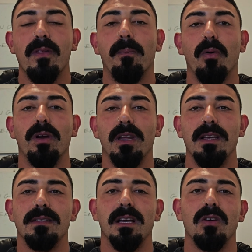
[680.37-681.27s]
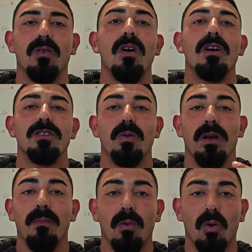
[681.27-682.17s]
The point is that you're
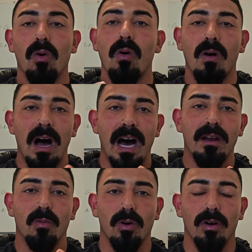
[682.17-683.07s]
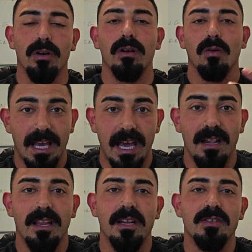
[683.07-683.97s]
doing more or harder work,
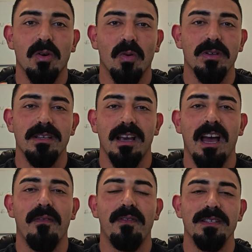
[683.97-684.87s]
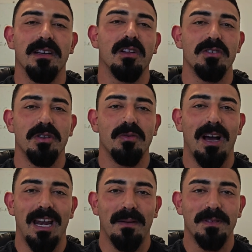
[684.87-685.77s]
again, that is causing a physiological
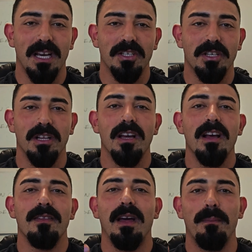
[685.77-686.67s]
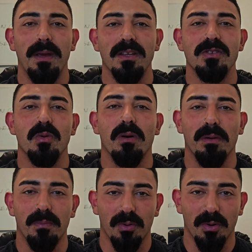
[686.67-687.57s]
adaptation. That means you are
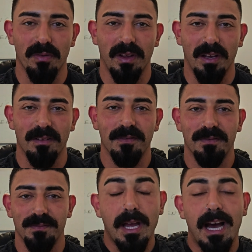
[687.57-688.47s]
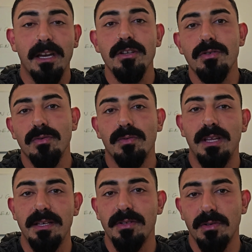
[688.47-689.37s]
improving. How do you do
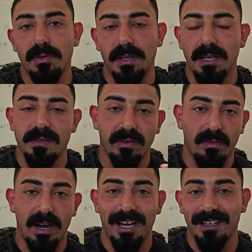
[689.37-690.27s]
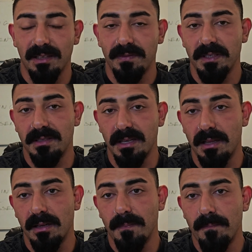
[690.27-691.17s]
these two things for running and lifting
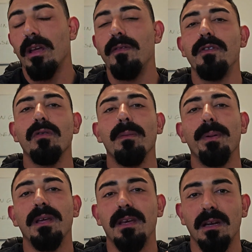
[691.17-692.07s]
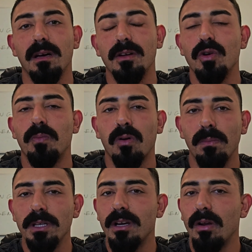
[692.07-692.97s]
together? If you're a beginner, you're
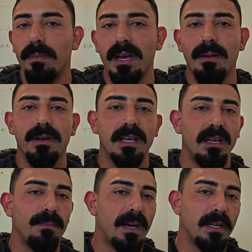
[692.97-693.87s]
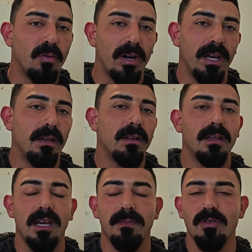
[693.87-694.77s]
probably going to be able to keep adding weight,
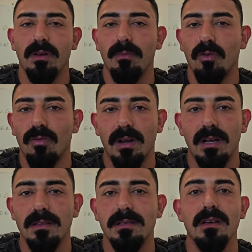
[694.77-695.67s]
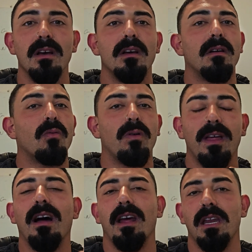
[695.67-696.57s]
keep doing more runs
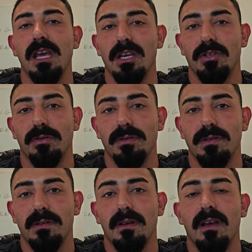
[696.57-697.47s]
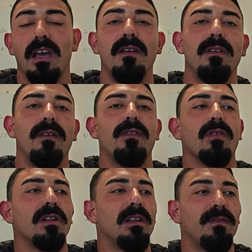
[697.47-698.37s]
without any issues. Even if
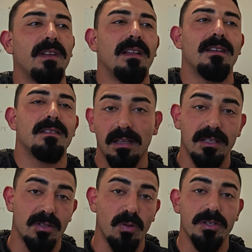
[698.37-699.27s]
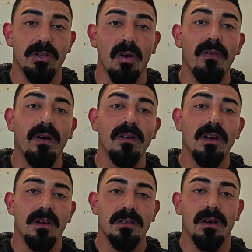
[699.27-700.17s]
you're a lifter that's only switched over
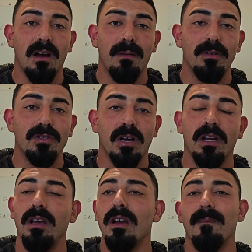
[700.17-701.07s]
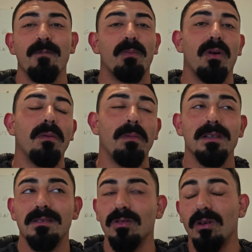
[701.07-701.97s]
to hybrid training, you're probably
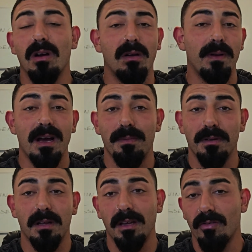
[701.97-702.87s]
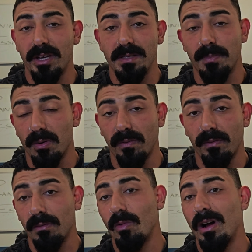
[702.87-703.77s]
still going to be able to increase both
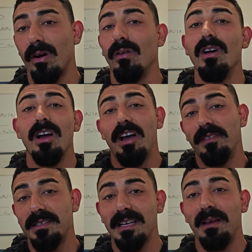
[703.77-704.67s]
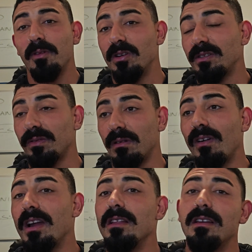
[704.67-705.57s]
for a while. And the same goes for a
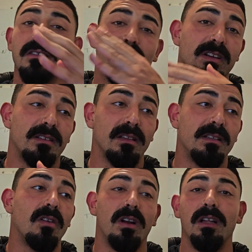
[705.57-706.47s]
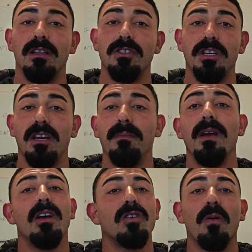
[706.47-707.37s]
runner that has recently gotten in the gym.
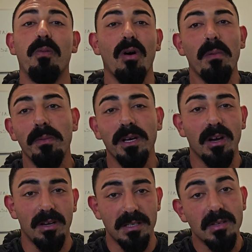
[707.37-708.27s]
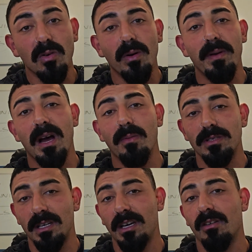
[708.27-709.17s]
You're probably going to still be able
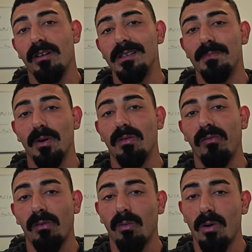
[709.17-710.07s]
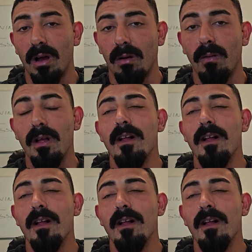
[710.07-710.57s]
to increase both for a while.